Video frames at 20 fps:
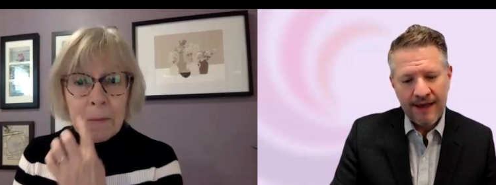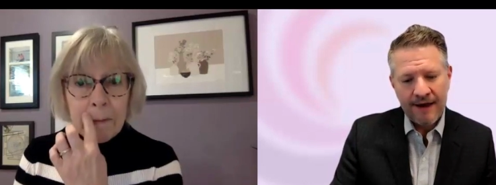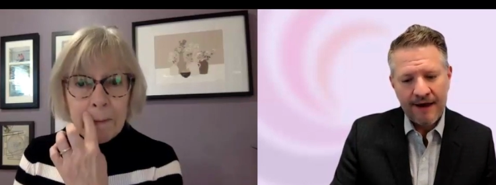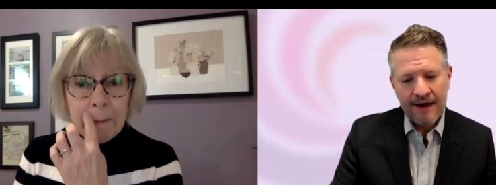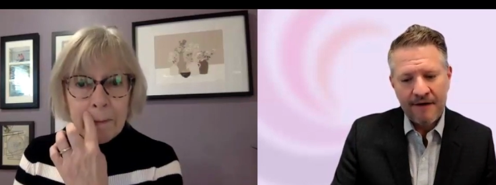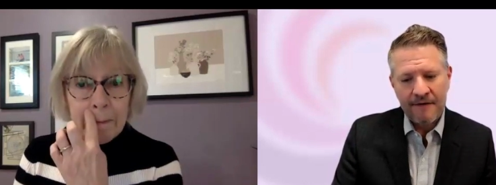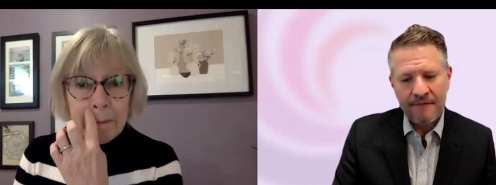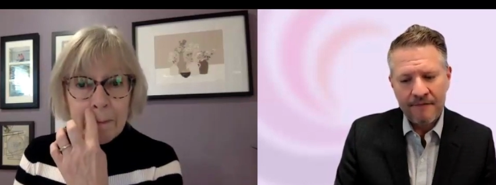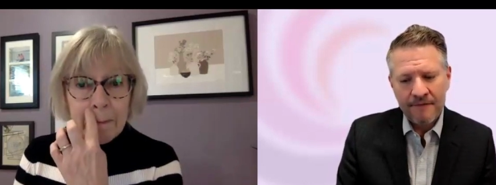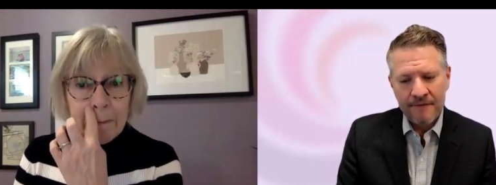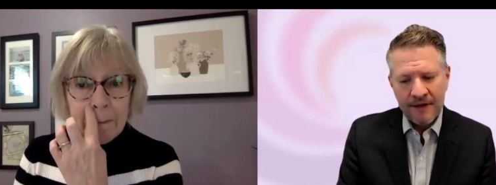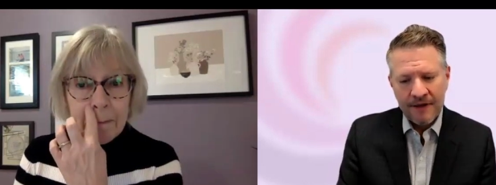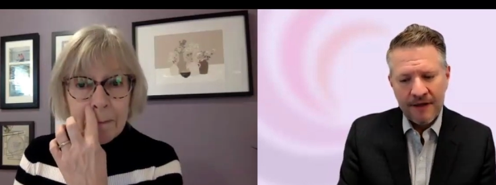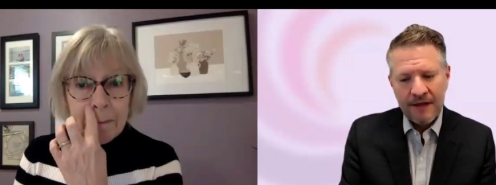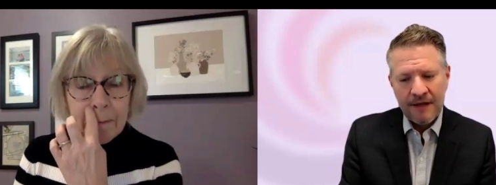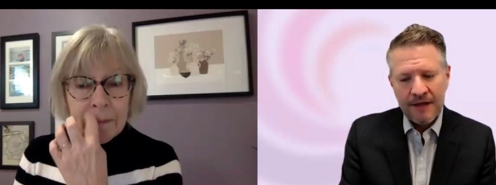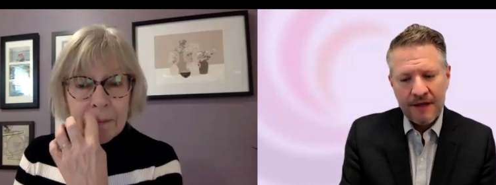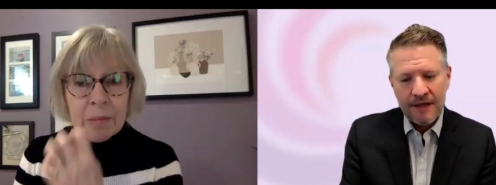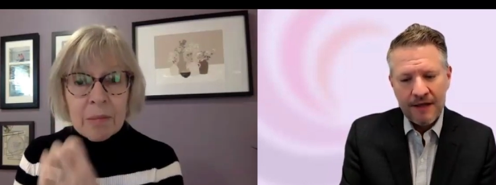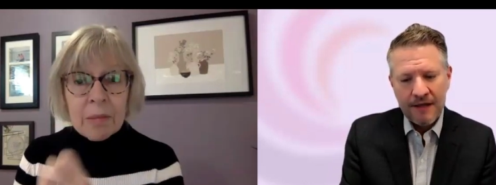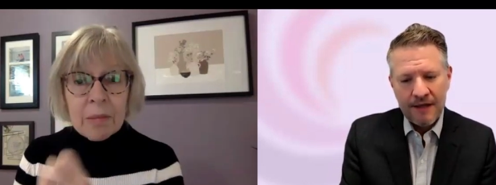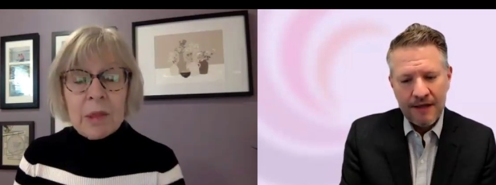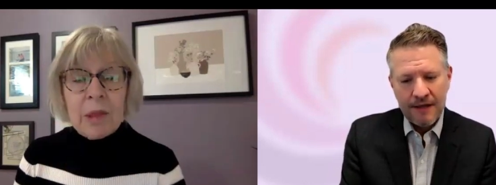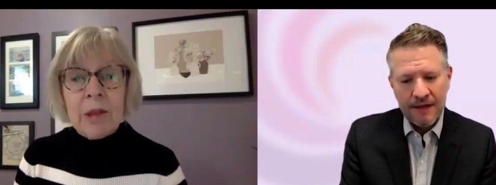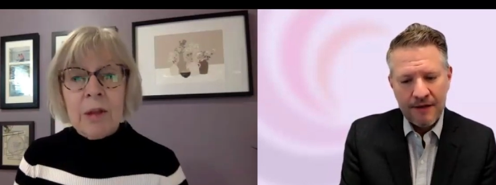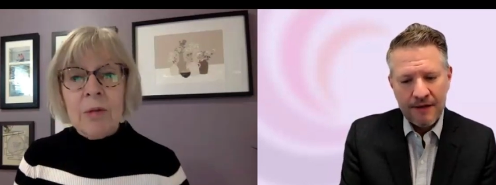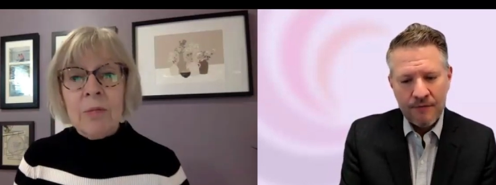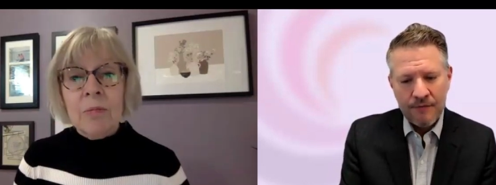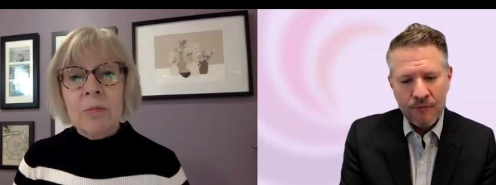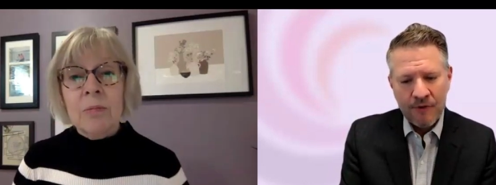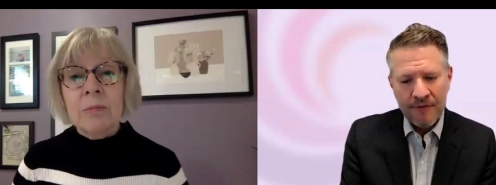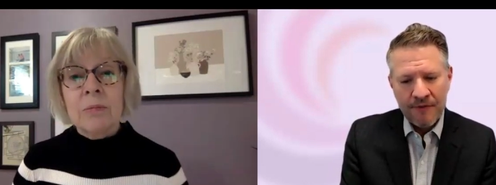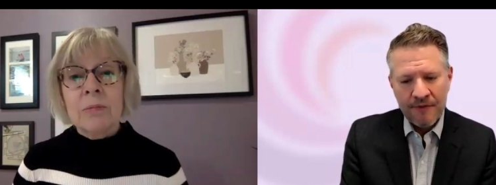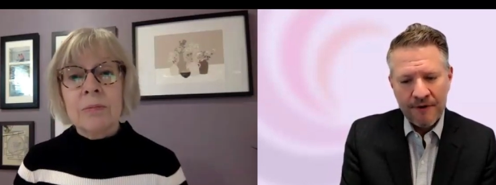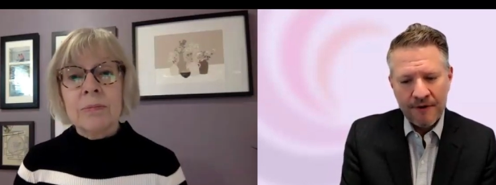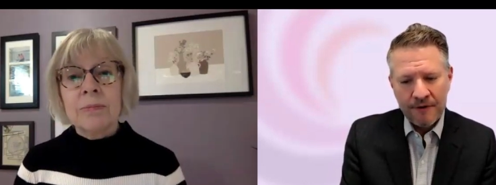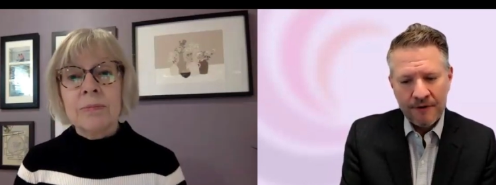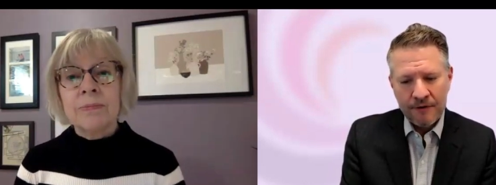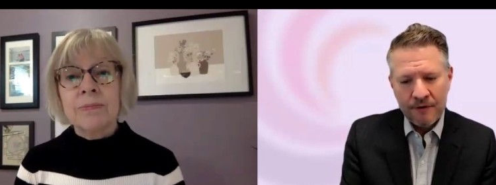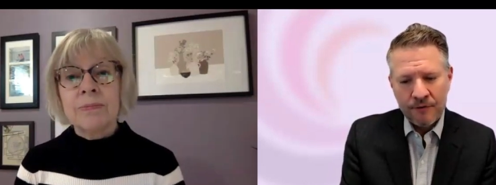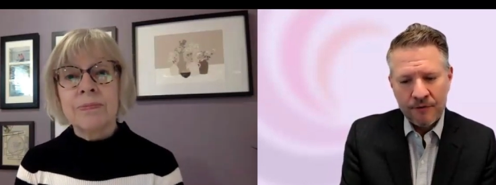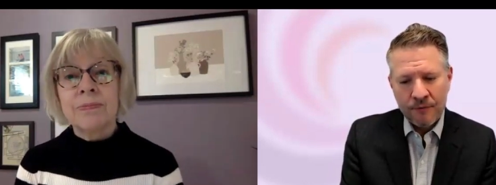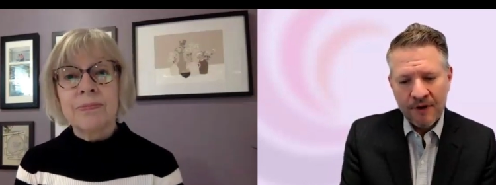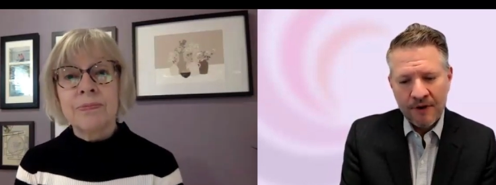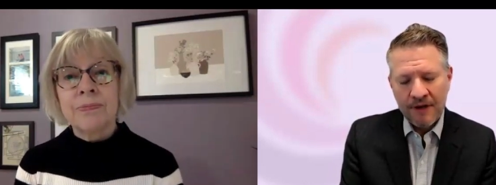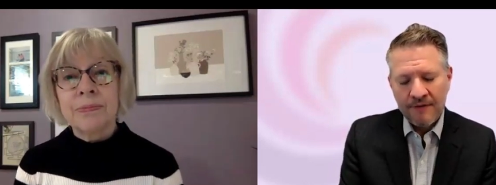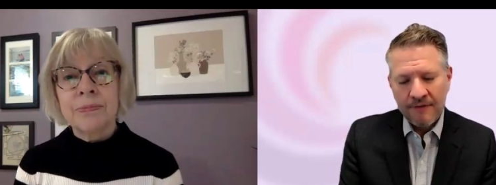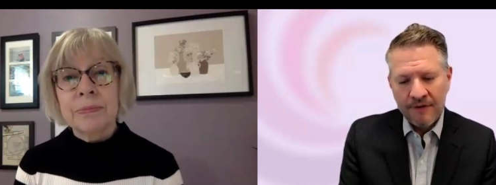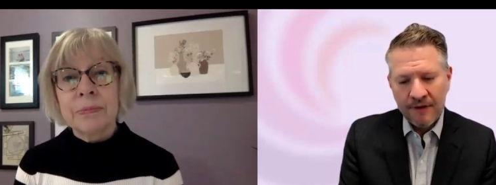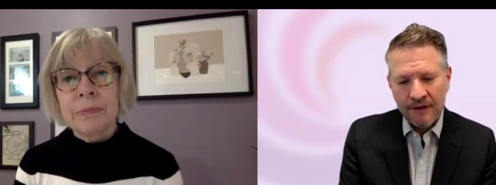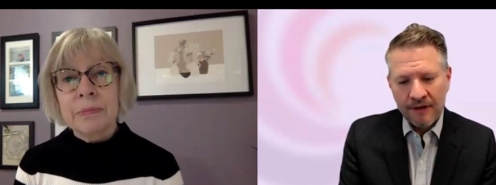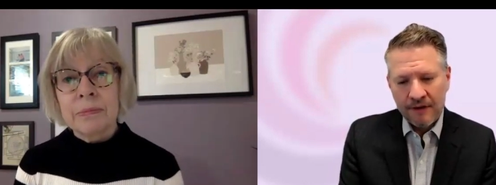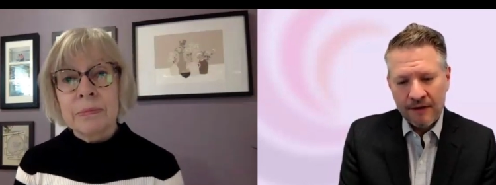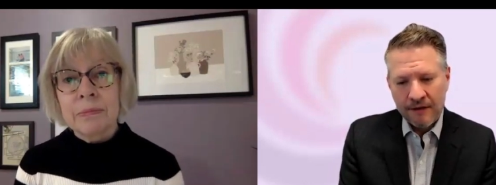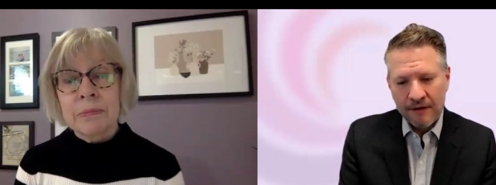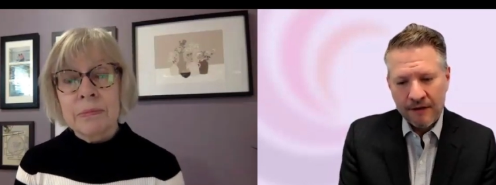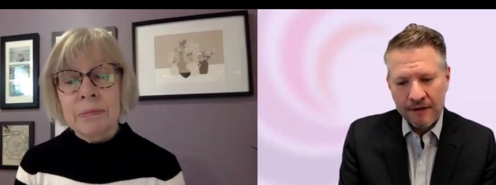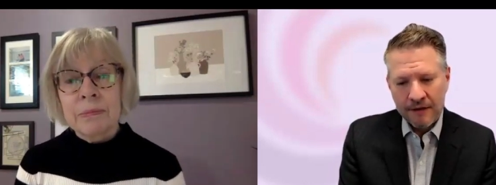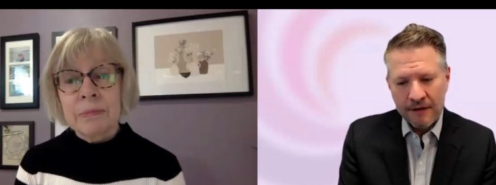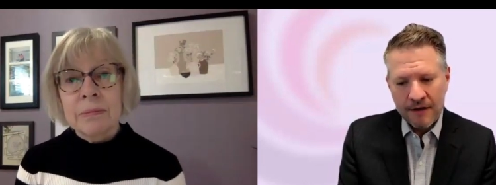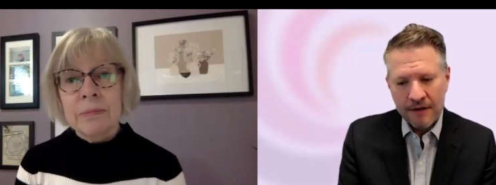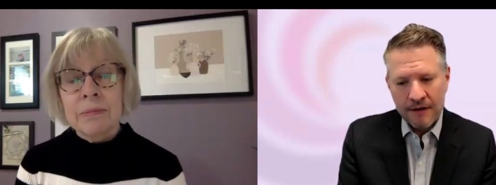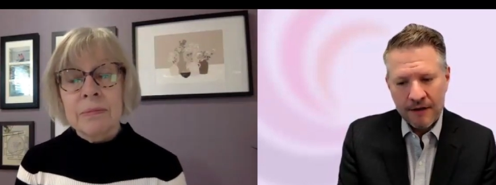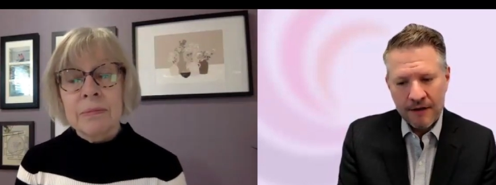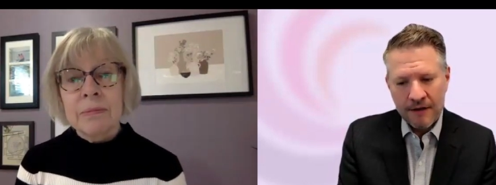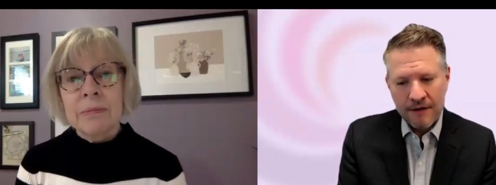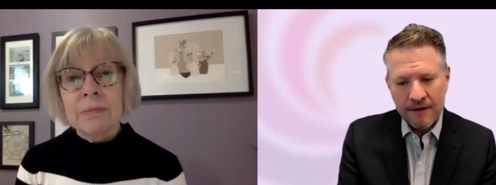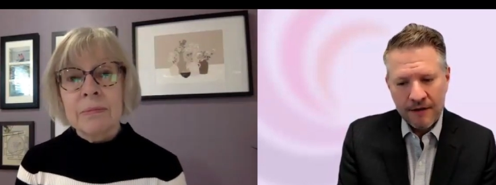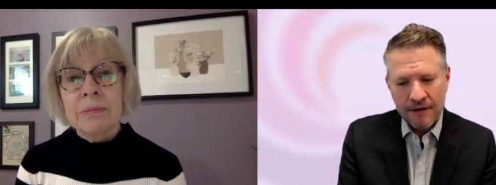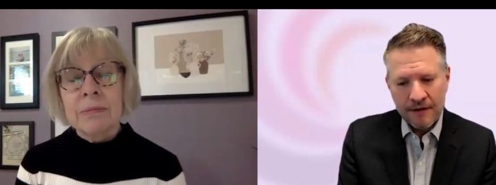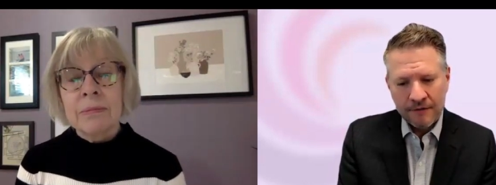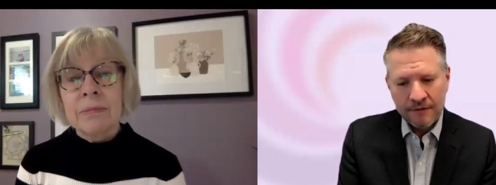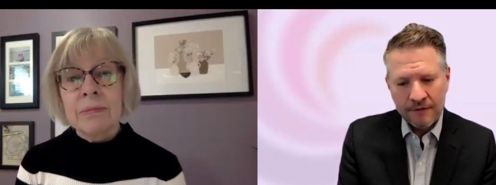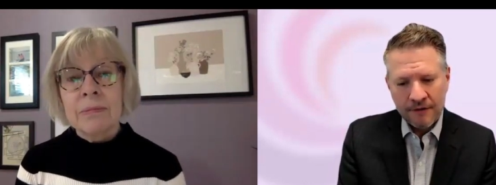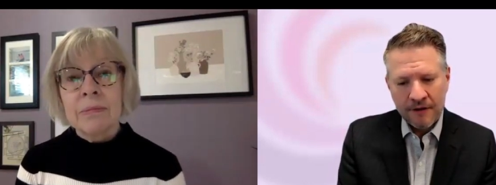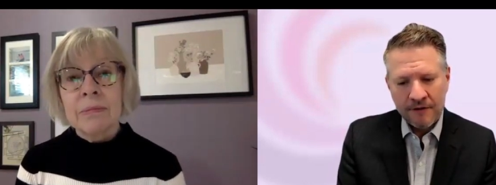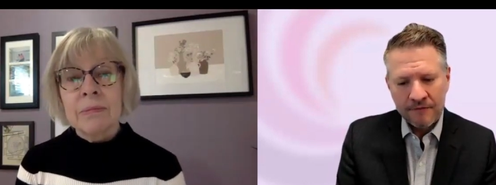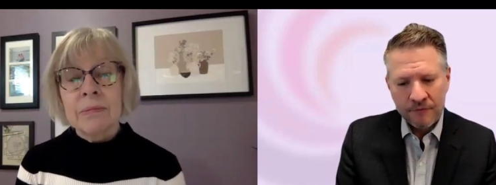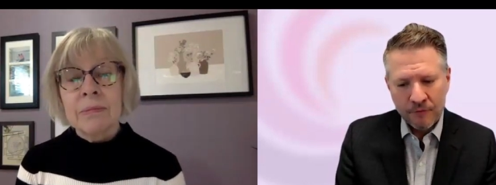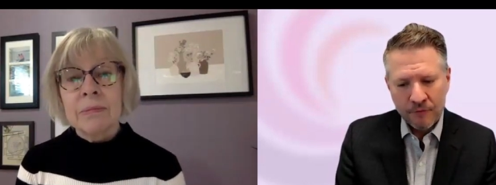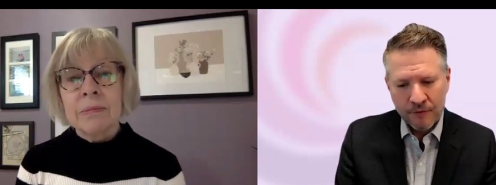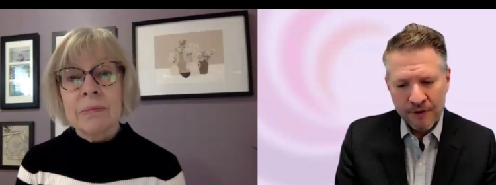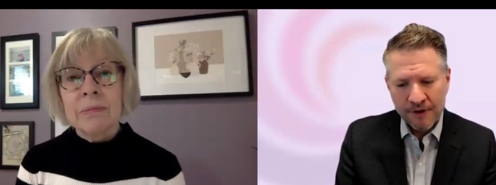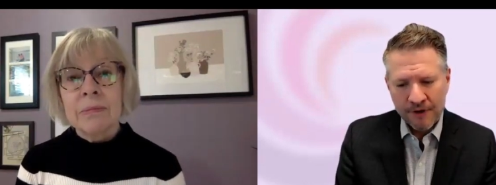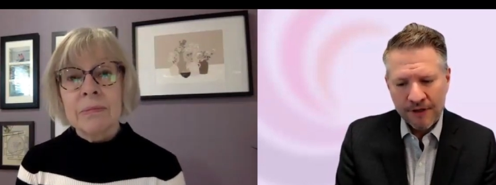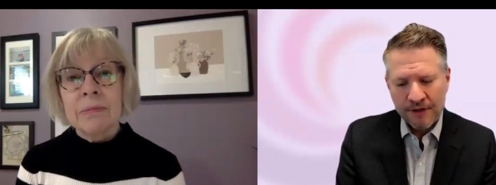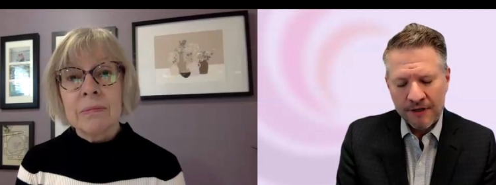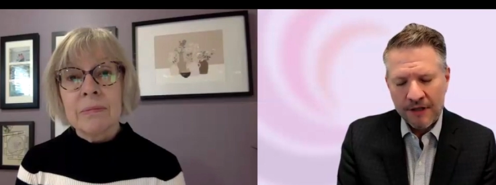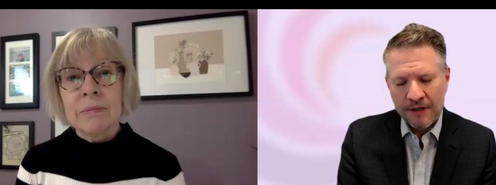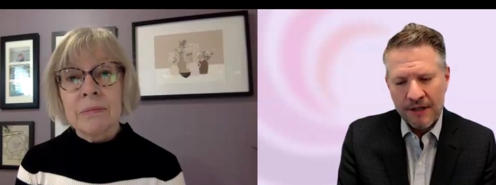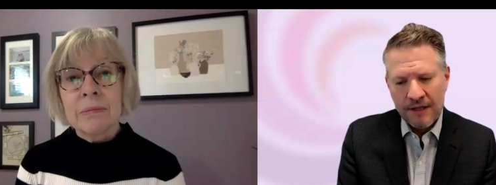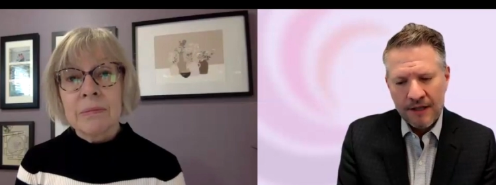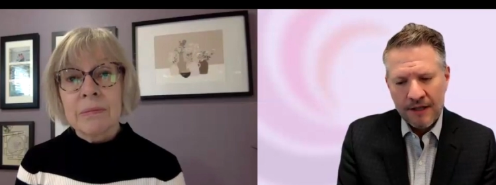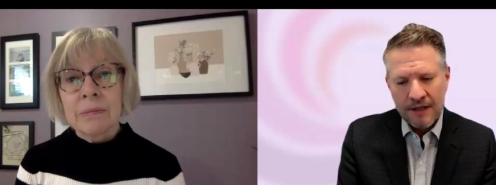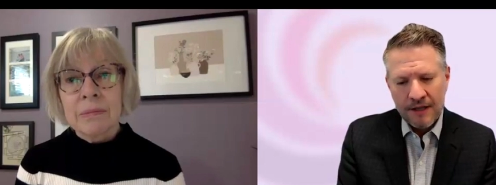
Speaker 1: have when they're grieving a loved one.